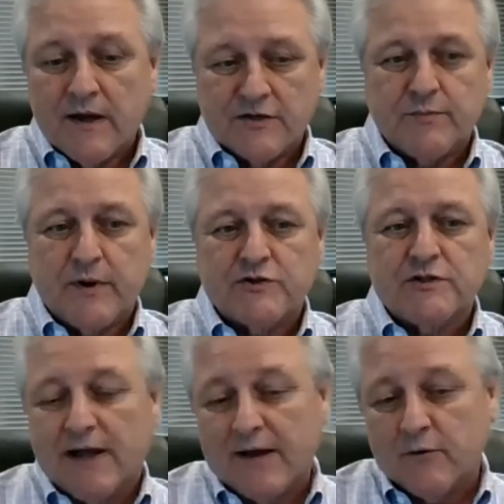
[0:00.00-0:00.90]

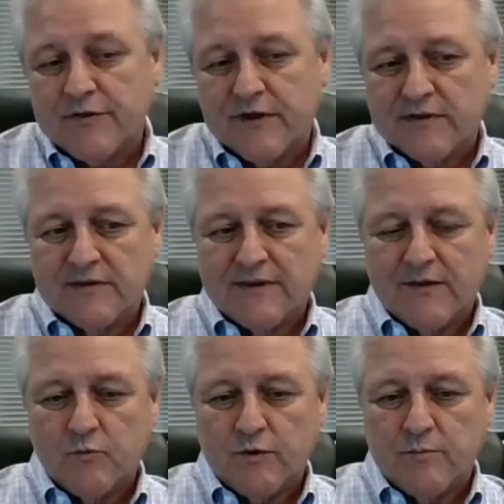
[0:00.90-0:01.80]
Especially, I would think
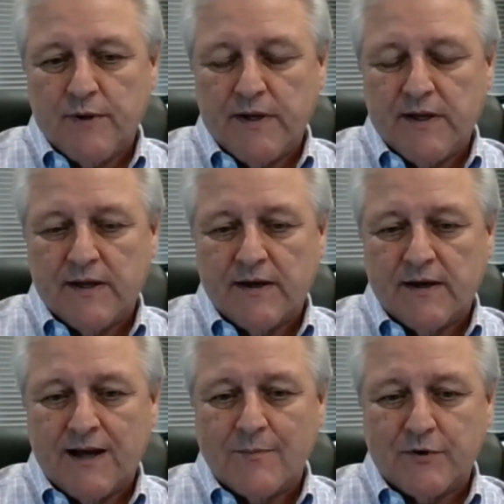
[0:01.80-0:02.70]
that would be
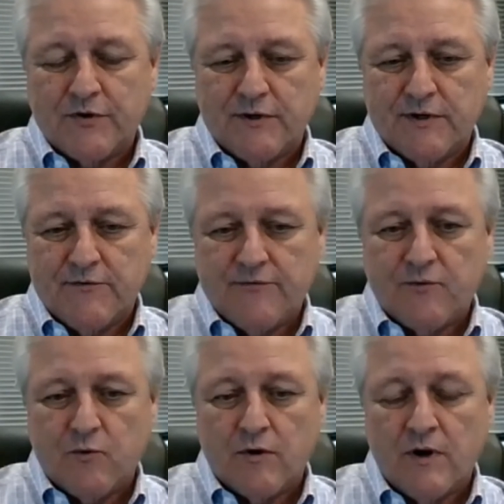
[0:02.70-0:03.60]
an opportunity
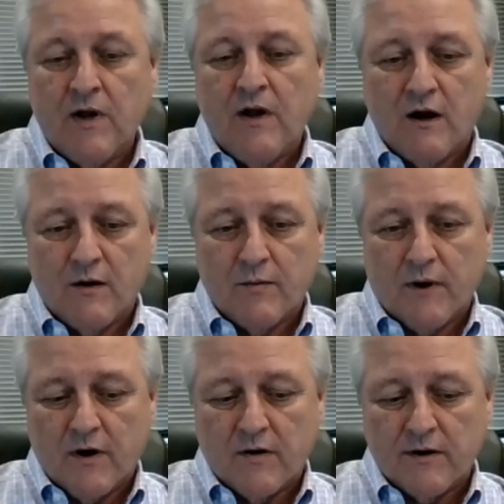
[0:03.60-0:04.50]
for
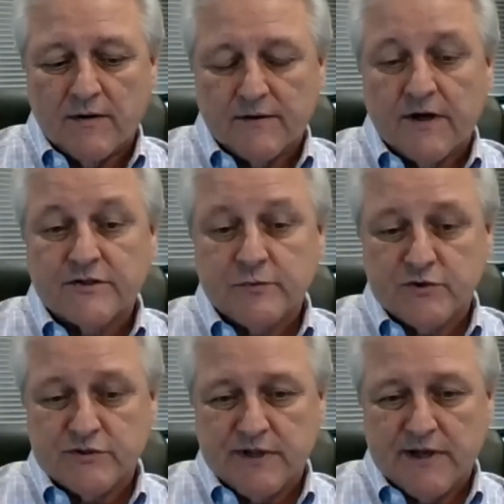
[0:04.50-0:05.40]
our
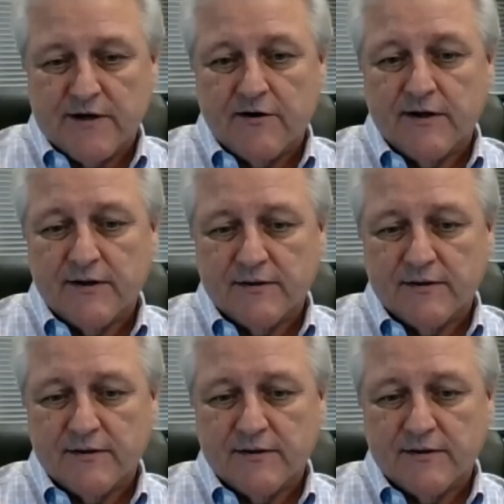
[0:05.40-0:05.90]
customers in that area.